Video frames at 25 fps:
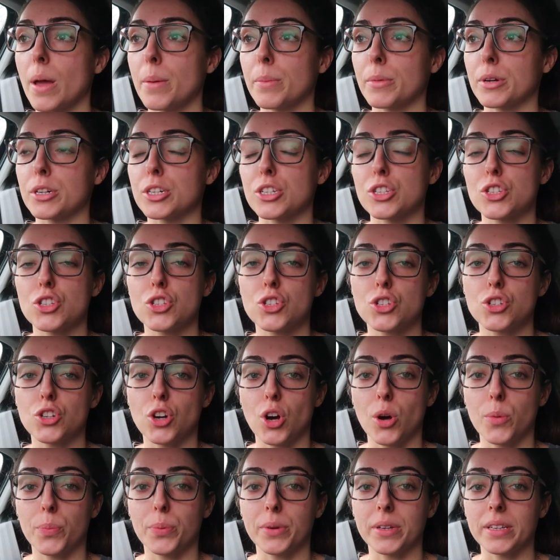I'm gonna
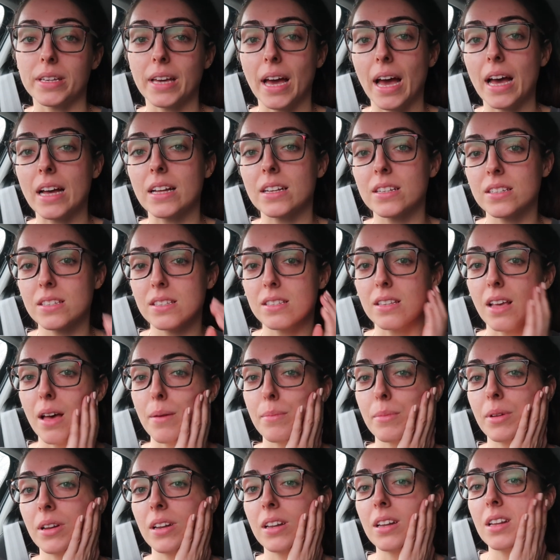stop and get
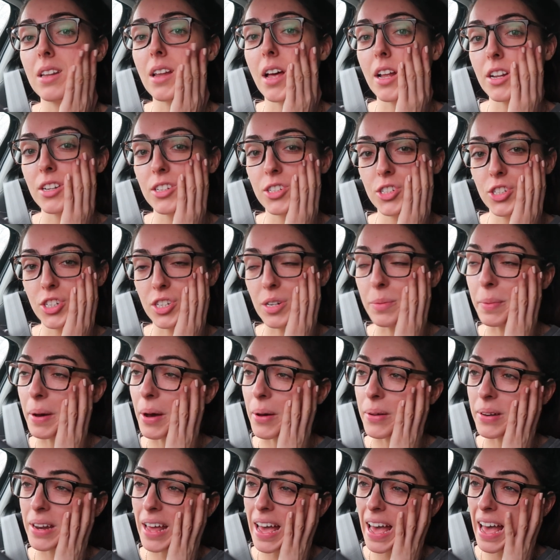some lunch in
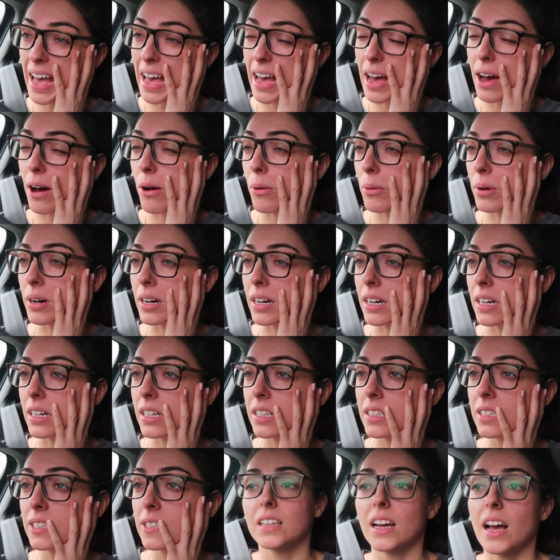about an hour.
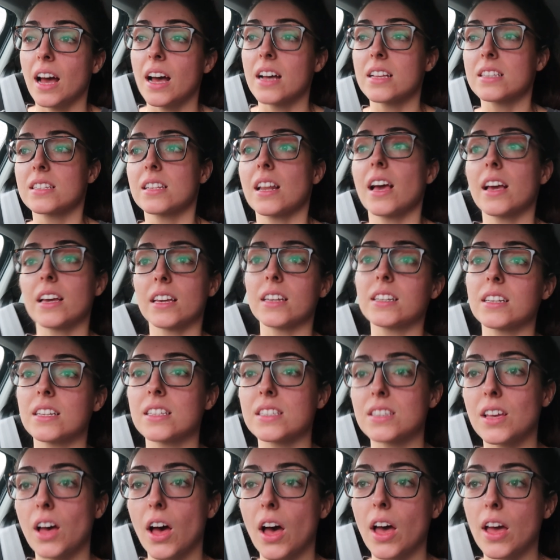As like an
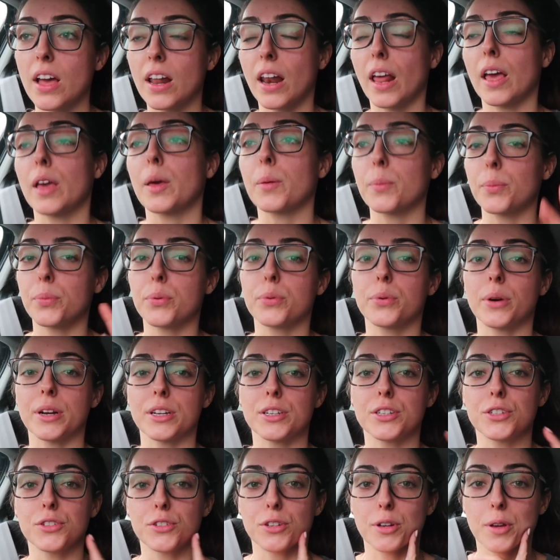entire like
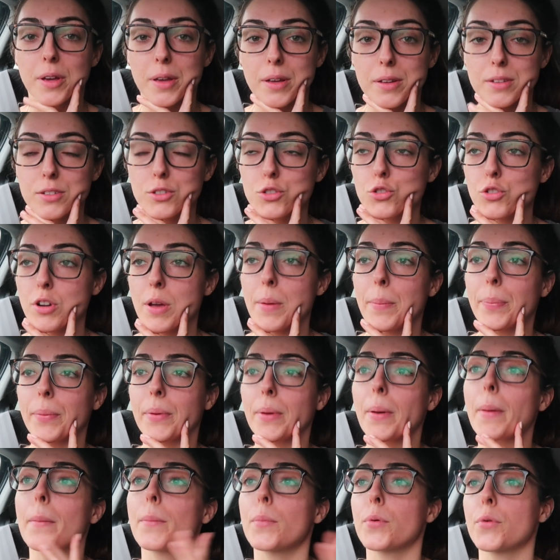press trip
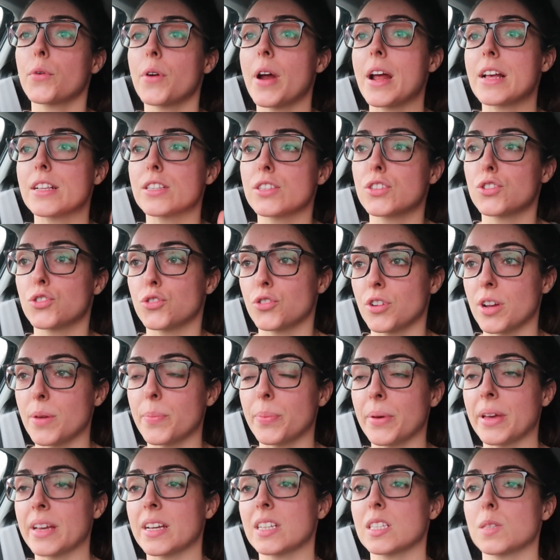press trip
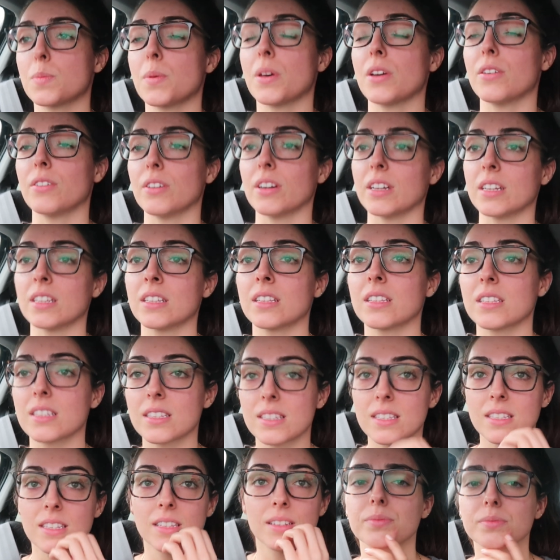experience,
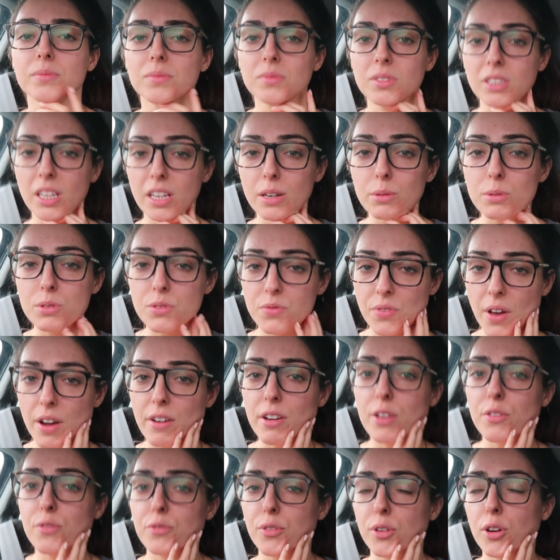it was
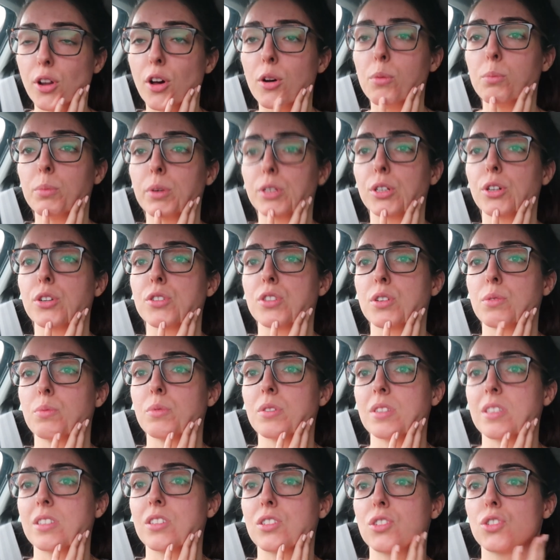very full on because it
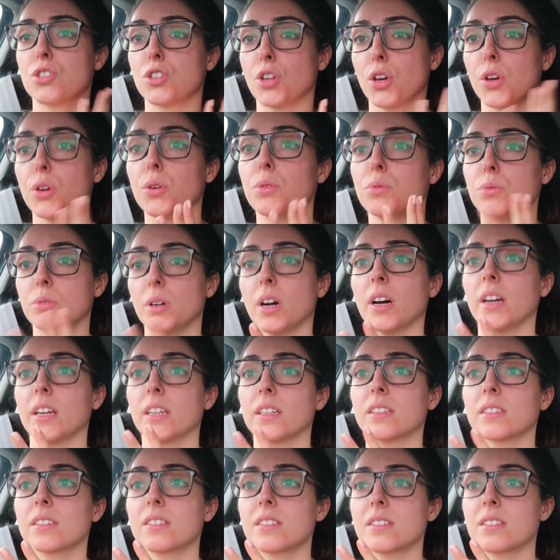was two
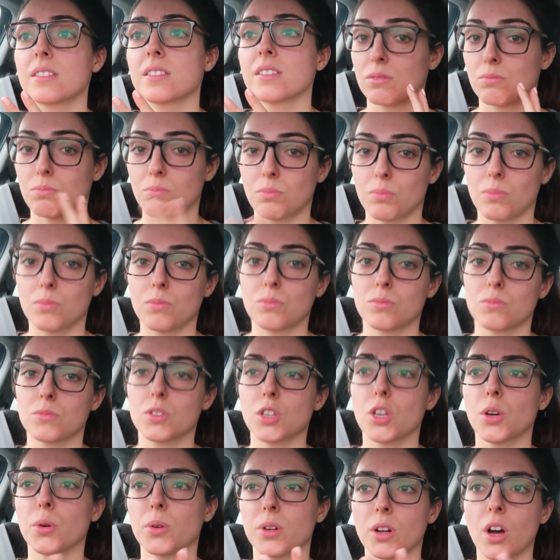nights,
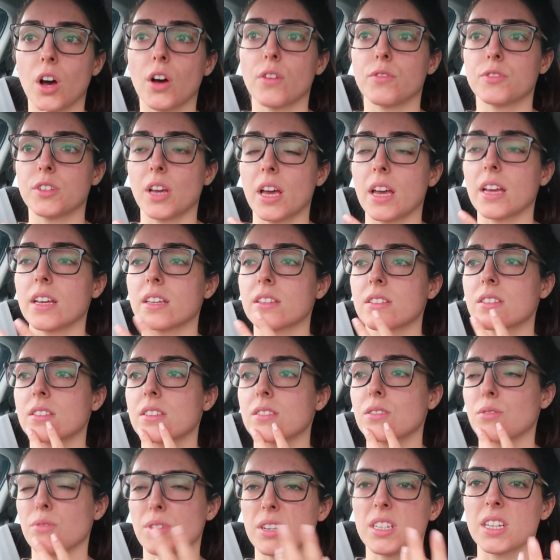two and a half
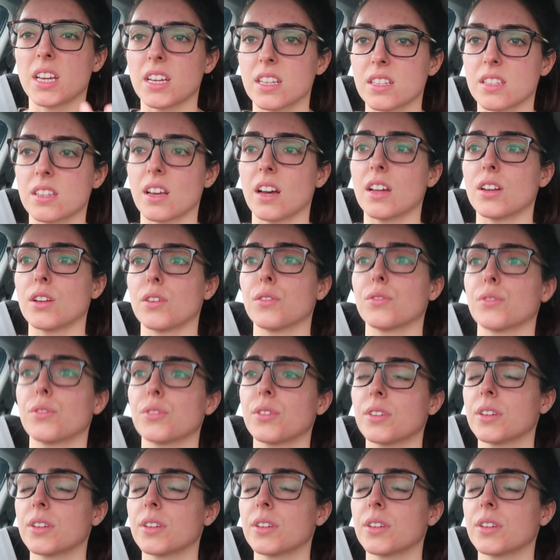days, three days kind of,